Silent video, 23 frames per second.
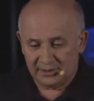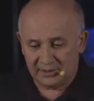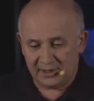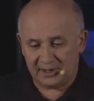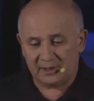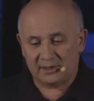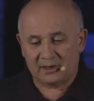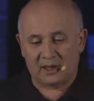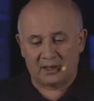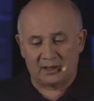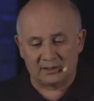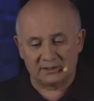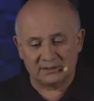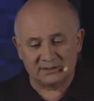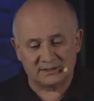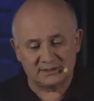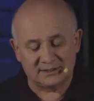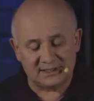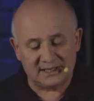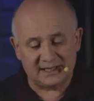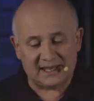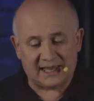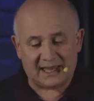to
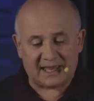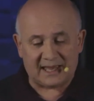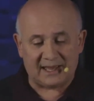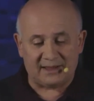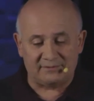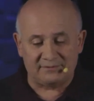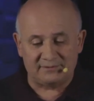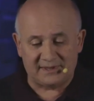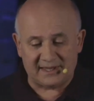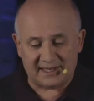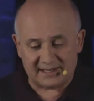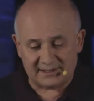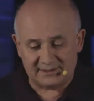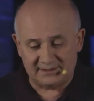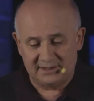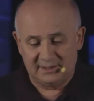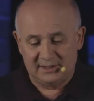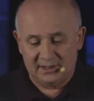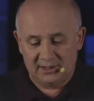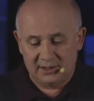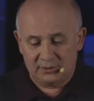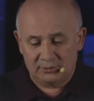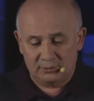constantly have
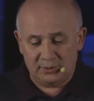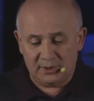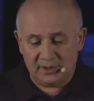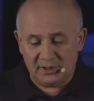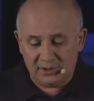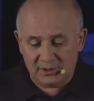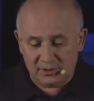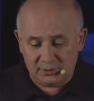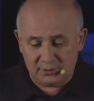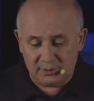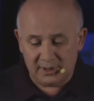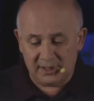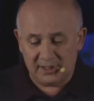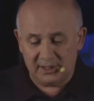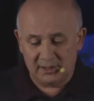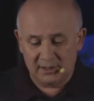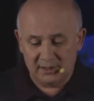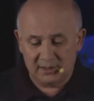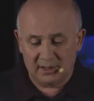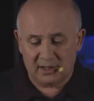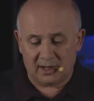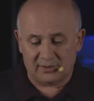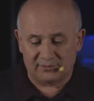that
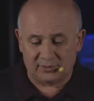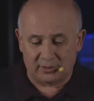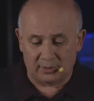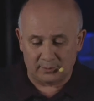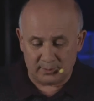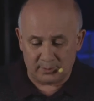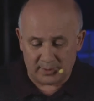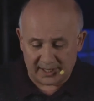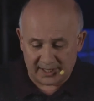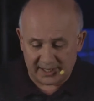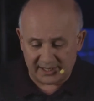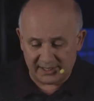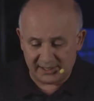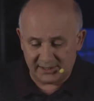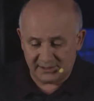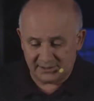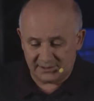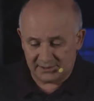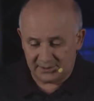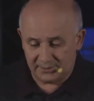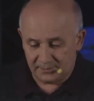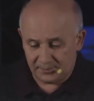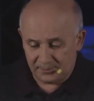renewing of our
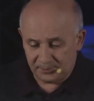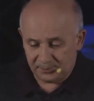minds.